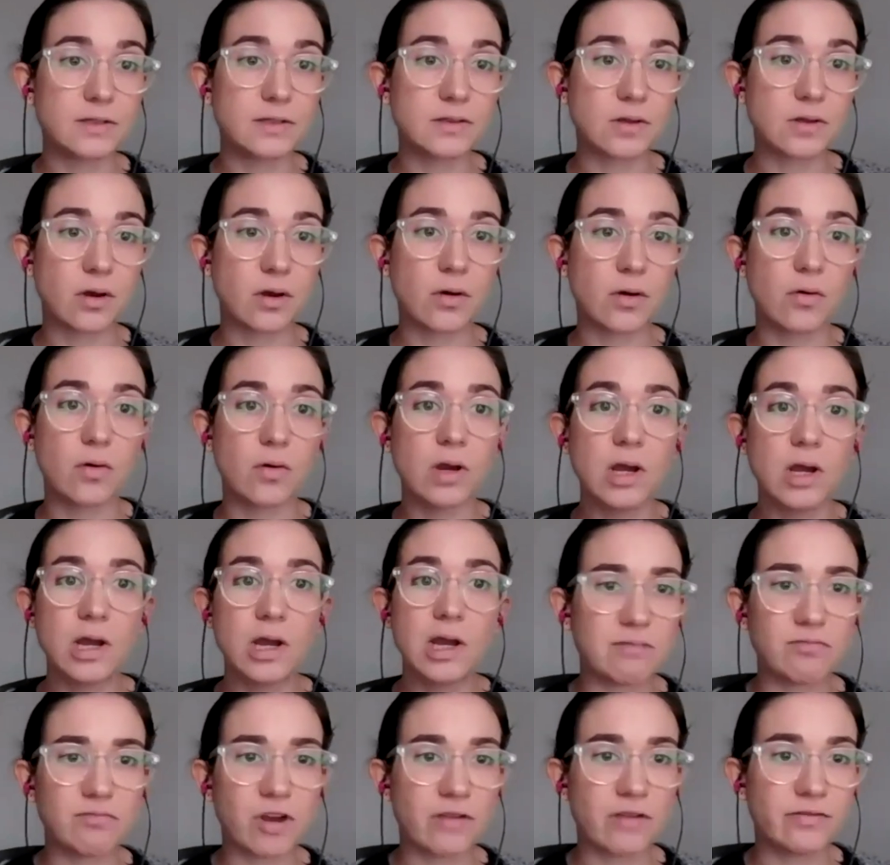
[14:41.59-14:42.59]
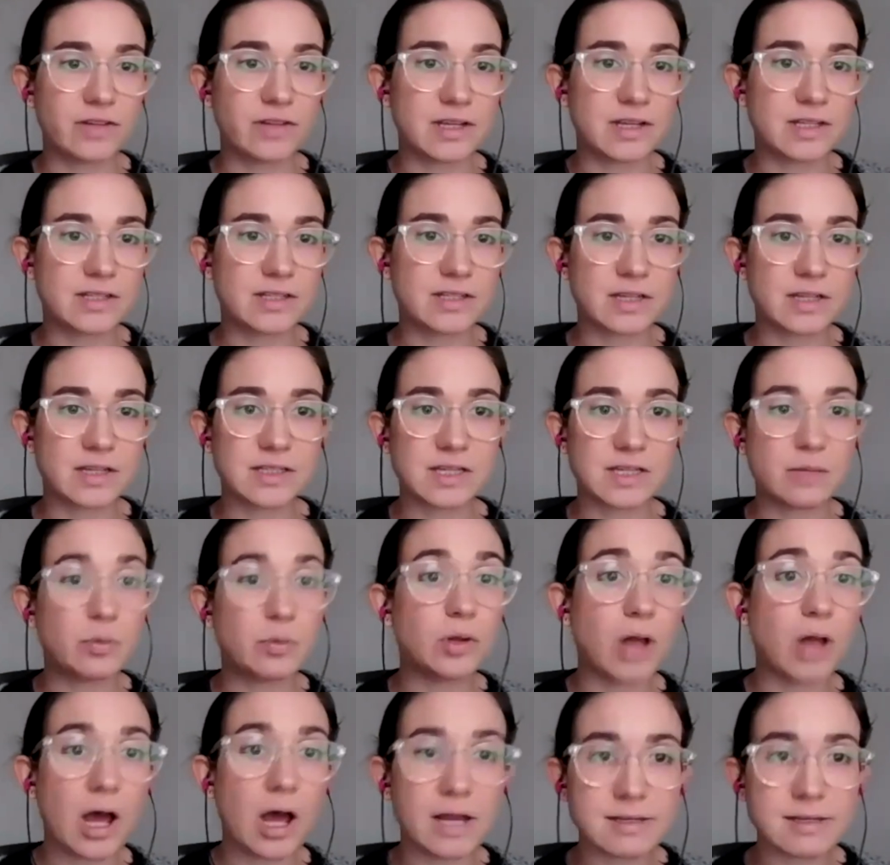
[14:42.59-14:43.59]
So roughly 60
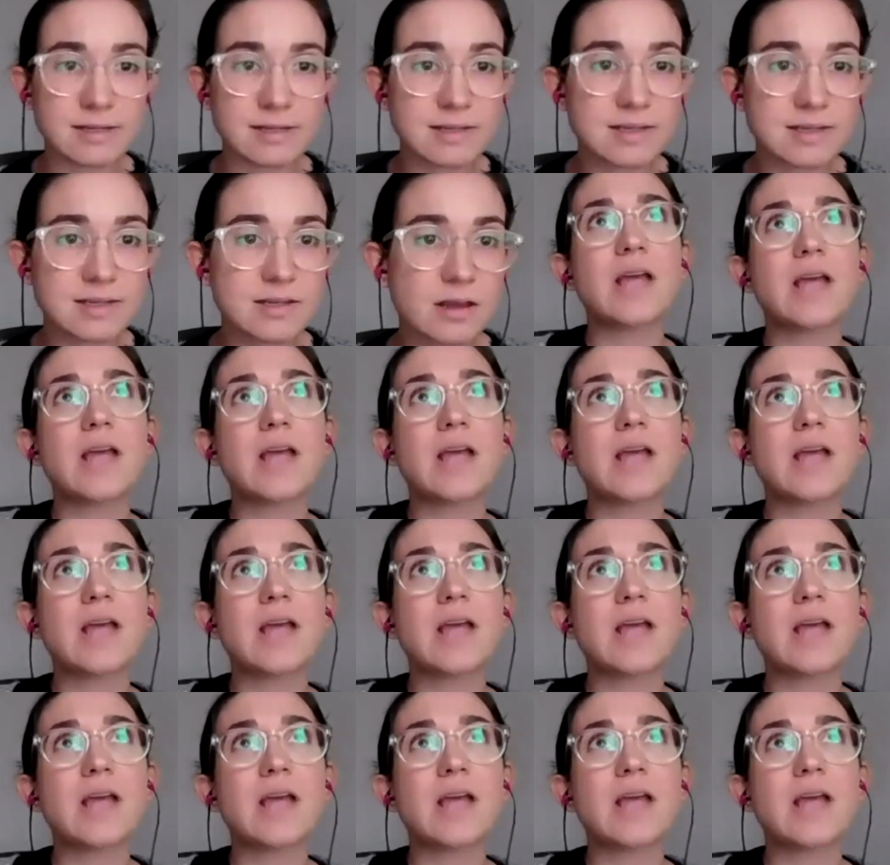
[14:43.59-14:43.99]
plus.